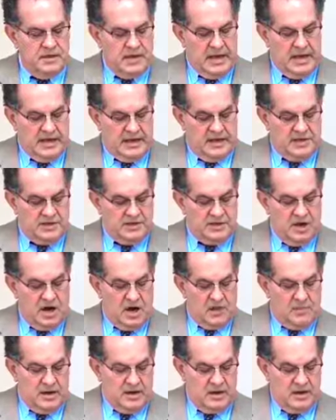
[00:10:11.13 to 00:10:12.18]
Take his
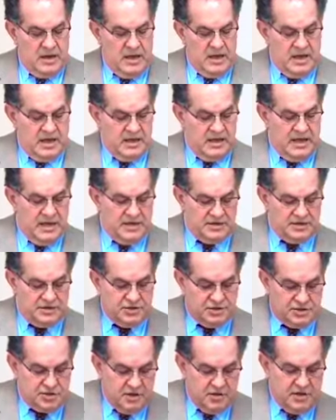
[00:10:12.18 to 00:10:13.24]
garment that is
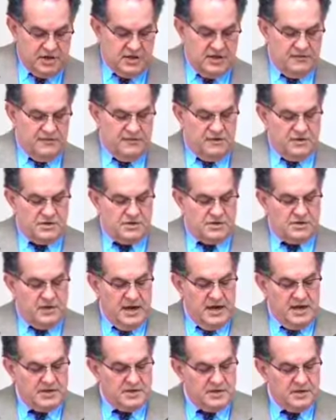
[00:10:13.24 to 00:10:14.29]
surety for a
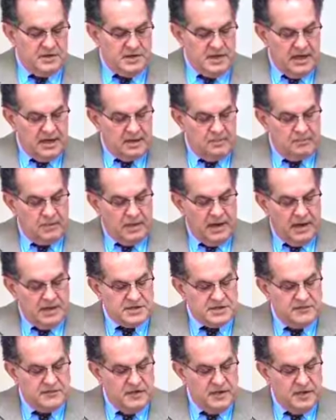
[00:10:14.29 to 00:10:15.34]
stranger and take a
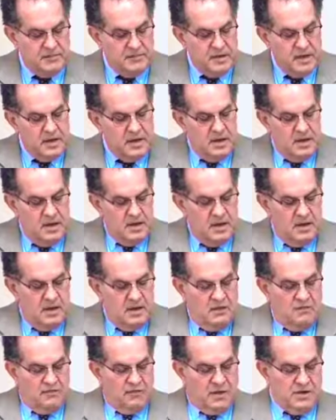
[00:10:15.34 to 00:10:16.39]
pledge of him
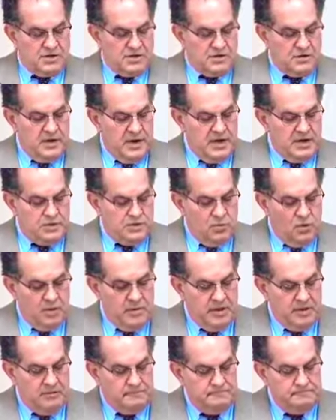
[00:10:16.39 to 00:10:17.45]
for a strange
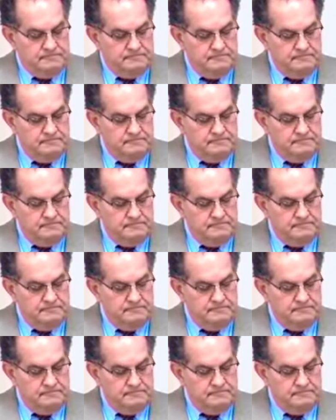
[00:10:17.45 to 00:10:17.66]
woman.